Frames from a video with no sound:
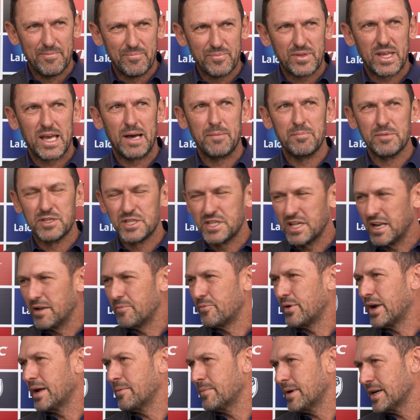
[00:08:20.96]
come and
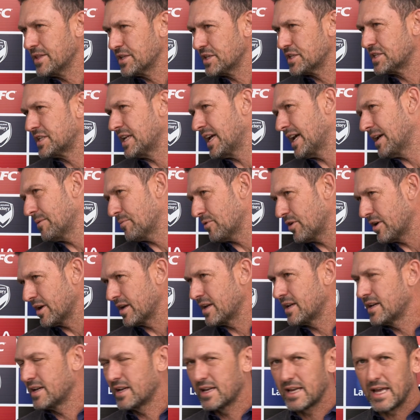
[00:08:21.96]
celebrate Mother's Day by
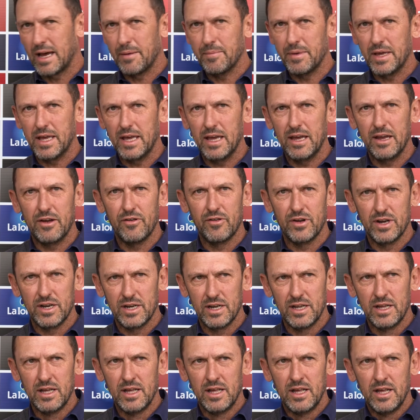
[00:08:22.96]
coming here
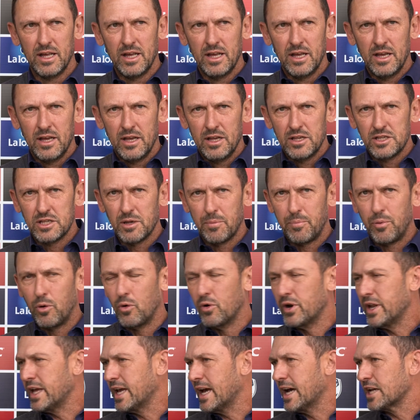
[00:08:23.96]
and
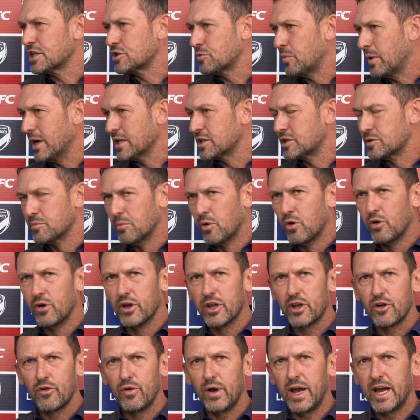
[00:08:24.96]
supporting us once more
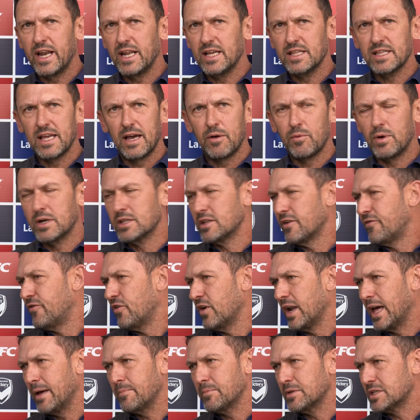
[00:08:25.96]
and creating that
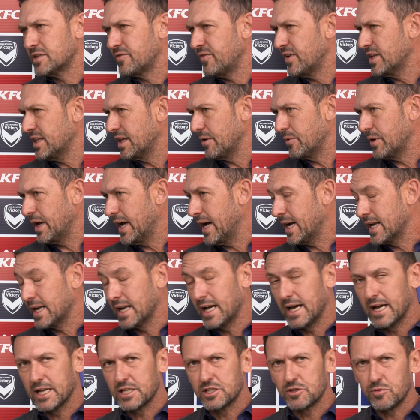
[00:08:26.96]
wonderful atmosphere that we had
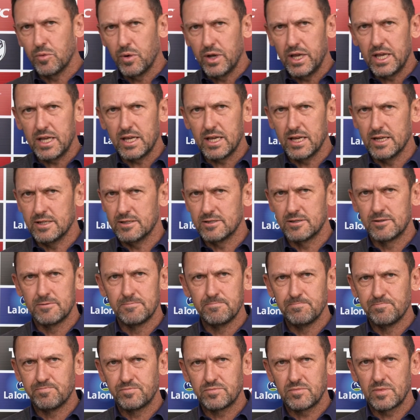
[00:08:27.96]
last week. And
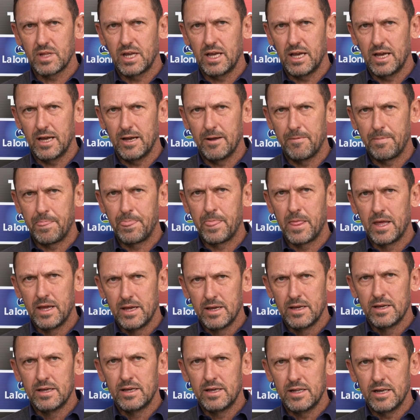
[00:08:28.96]

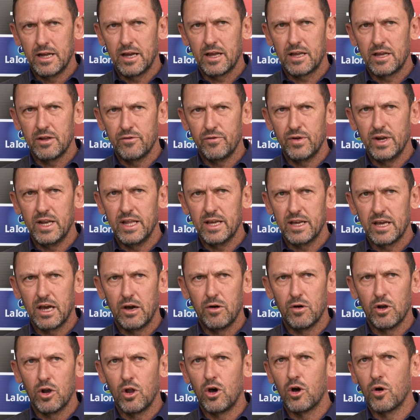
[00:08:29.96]
it can really
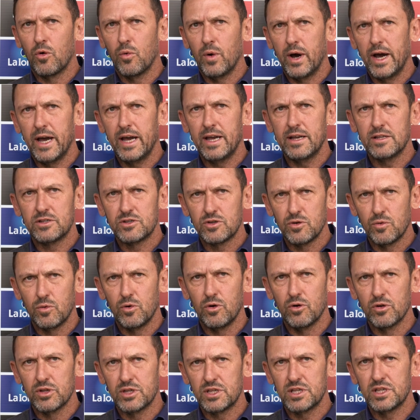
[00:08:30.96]
go a long way
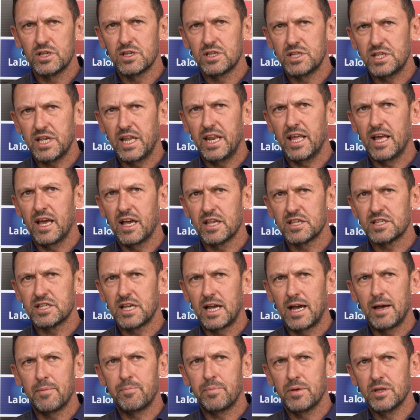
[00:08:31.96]
towards setting us
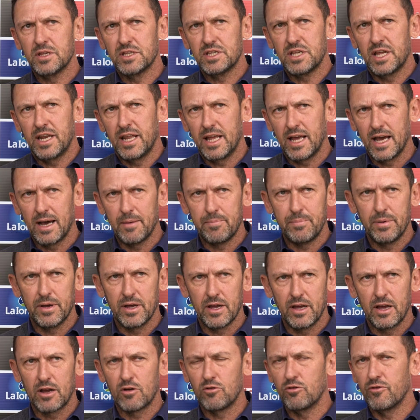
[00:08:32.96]
up and setting up
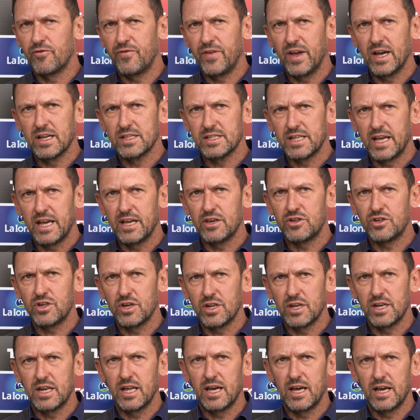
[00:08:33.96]
a good
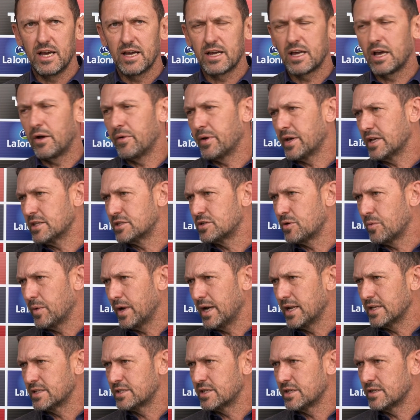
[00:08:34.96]
foundation going into
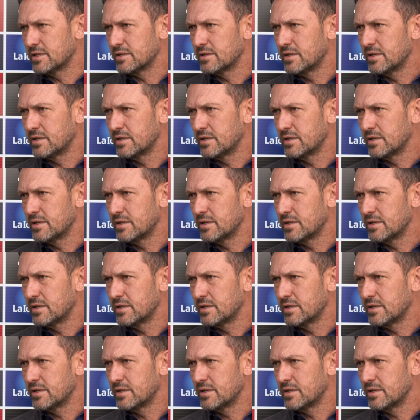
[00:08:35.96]
Wellington.